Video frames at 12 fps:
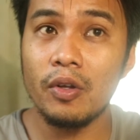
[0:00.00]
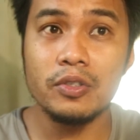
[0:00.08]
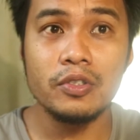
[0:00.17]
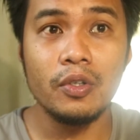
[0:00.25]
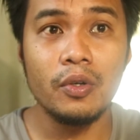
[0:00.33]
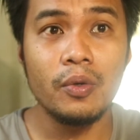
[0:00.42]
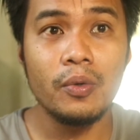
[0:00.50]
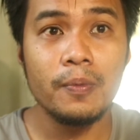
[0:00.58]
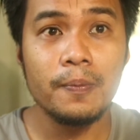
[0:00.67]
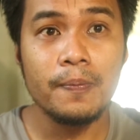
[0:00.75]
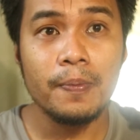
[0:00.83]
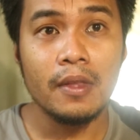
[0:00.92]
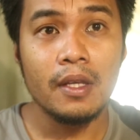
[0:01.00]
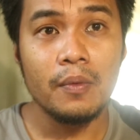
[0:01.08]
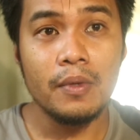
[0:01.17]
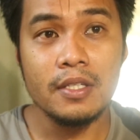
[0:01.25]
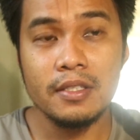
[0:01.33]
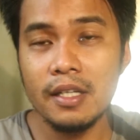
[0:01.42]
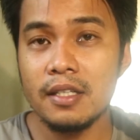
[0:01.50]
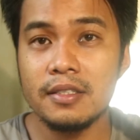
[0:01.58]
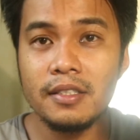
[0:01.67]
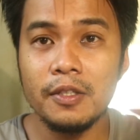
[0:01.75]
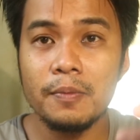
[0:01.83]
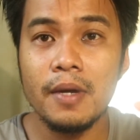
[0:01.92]
also with the stainless
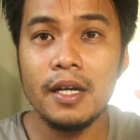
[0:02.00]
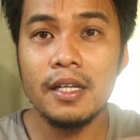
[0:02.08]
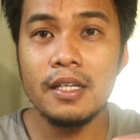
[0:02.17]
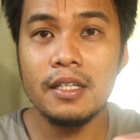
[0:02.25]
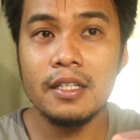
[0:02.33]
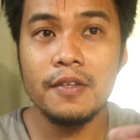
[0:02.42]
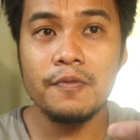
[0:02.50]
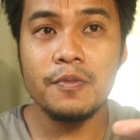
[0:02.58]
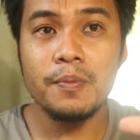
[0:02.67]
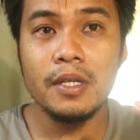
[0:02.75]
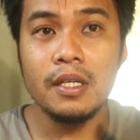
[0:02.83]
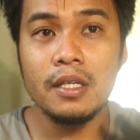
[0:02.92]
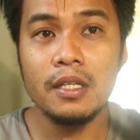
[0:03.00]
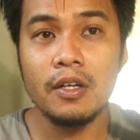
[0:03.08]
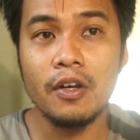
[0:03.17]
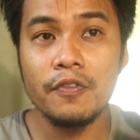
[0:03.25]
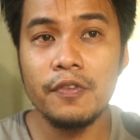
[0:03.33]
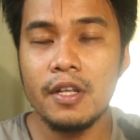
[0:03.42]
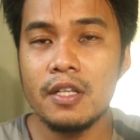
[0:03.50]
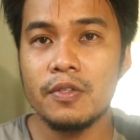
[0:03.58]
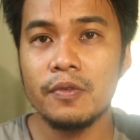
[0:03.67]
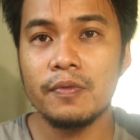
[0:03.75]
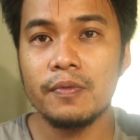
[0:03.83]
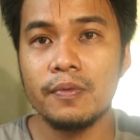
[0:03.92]
steel body gives me the confidence
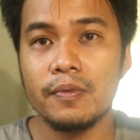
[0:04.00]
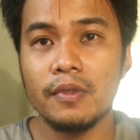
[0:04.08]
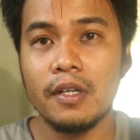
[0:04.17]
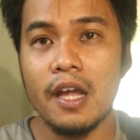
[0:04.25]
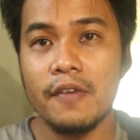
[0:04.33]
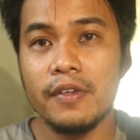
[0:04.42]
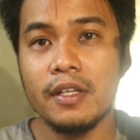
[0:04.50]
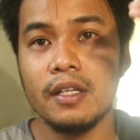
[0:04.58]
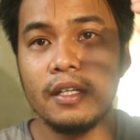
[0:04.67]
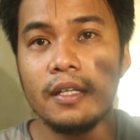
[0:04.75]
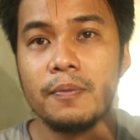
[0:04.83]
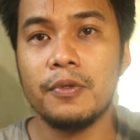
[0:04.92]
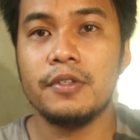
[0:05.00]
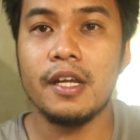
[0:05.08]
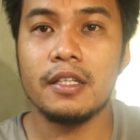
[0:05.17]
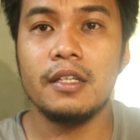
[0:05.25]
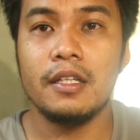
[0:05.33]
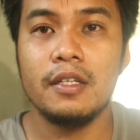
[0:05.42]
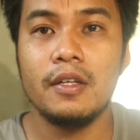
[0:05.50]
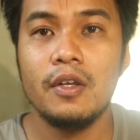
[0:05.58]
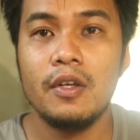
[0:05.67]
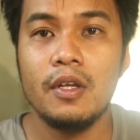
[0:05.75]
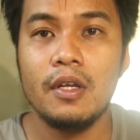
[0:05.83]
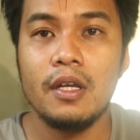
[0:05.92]
of having it protected
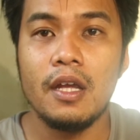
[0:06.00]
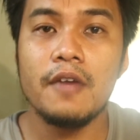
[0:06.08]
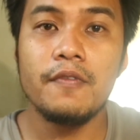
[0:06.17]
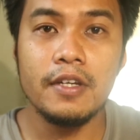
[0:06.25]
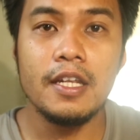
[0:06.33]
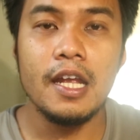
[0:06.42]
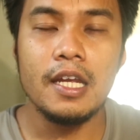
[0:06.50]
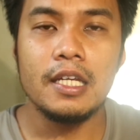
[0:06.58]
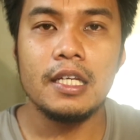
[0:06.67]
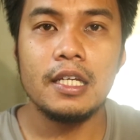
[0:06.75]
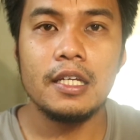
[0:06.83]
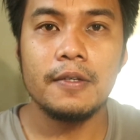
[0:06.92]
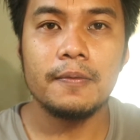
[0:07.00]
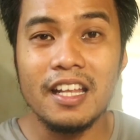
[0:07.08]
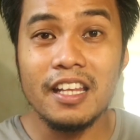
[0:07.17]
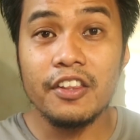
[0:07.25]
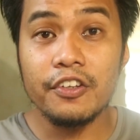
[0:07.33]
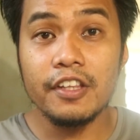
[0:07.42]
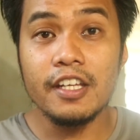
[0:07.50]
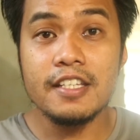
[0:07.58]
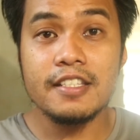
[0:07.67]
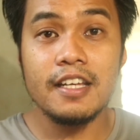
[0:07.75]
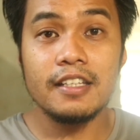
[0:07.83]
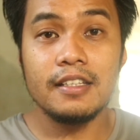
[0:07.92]
every day. Another thing
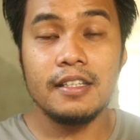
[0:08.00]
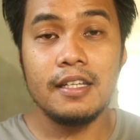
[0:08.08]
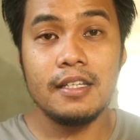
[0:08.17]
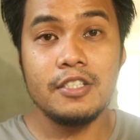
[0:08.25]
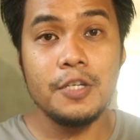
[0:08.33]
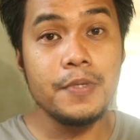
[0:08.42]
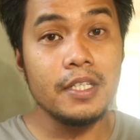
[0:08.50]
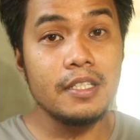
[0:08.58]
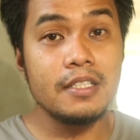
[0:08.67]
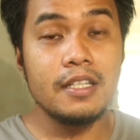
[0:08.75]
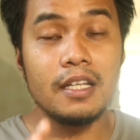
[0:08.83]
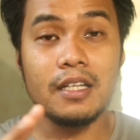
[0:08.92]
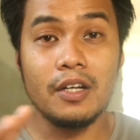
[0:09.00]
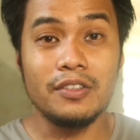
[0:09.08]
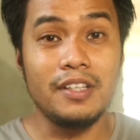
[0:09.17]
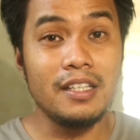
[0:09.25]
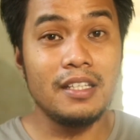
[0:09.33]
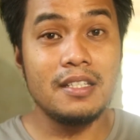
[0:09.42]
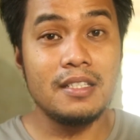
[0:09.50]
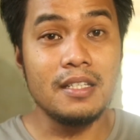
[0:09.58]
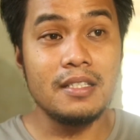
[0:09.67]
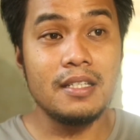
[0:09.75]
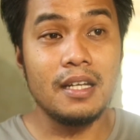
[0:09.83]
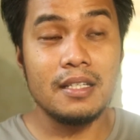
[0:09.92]
is that the chipset is not outdated,
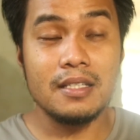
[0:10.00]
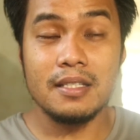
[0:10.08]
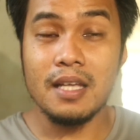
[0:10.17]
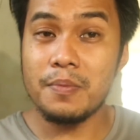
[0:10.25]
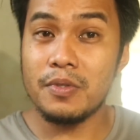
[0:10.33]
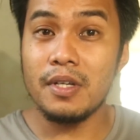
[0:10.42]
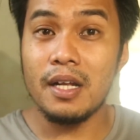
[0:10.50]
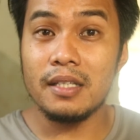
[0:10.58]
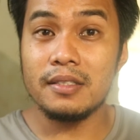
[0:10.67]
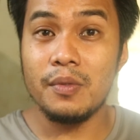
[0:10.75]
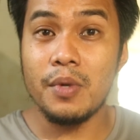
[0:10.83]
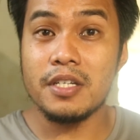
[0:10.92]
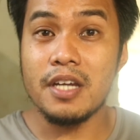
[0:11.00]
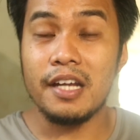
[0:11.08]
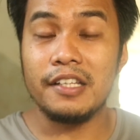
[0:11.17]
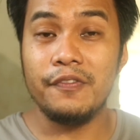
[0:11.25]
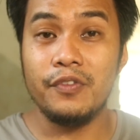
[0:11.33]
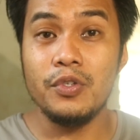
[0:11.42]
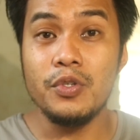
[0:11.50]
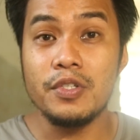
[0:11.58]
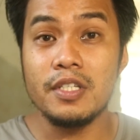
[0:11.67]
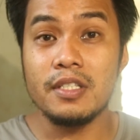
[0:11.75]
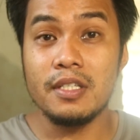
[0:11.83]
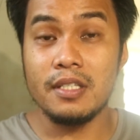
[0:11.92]
since the Samsung Galaxy Watch Active 2
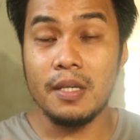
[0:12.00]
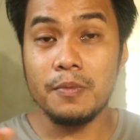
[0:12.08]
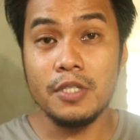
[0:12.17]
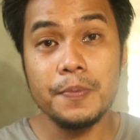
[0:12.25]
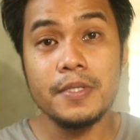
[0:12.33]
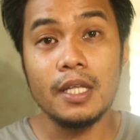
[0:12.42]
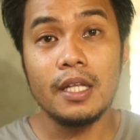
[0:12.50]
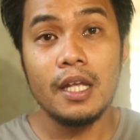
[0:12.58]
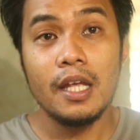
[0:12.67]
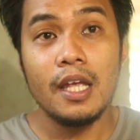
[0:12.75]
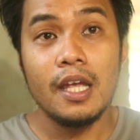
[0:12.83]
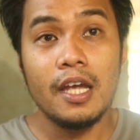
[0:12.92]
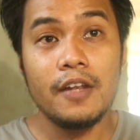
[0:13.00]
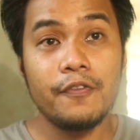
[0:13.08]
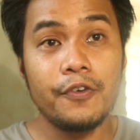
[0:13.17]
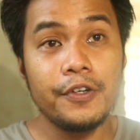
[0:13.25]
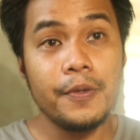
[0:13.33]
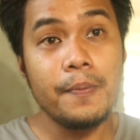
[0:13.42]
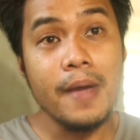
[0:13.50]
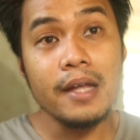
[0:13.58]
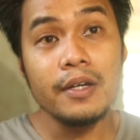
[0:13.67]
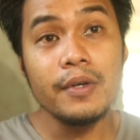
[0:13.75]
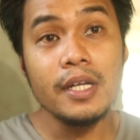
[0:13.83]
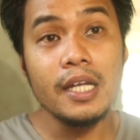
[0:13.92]
uses the same chipset. And for the
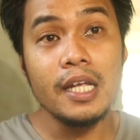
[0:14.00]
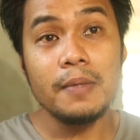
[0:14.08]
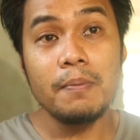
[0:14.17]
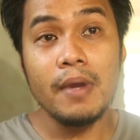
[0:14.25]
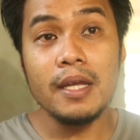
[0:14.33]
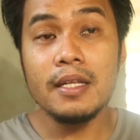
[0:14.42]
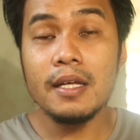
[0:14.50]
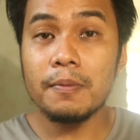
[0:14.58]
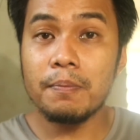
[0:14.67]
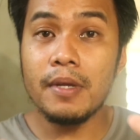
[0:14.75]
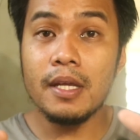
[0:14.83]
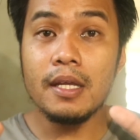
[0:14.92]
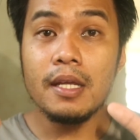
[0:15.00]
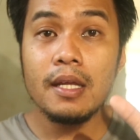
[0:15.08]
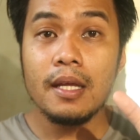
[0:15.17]
battery, it may not be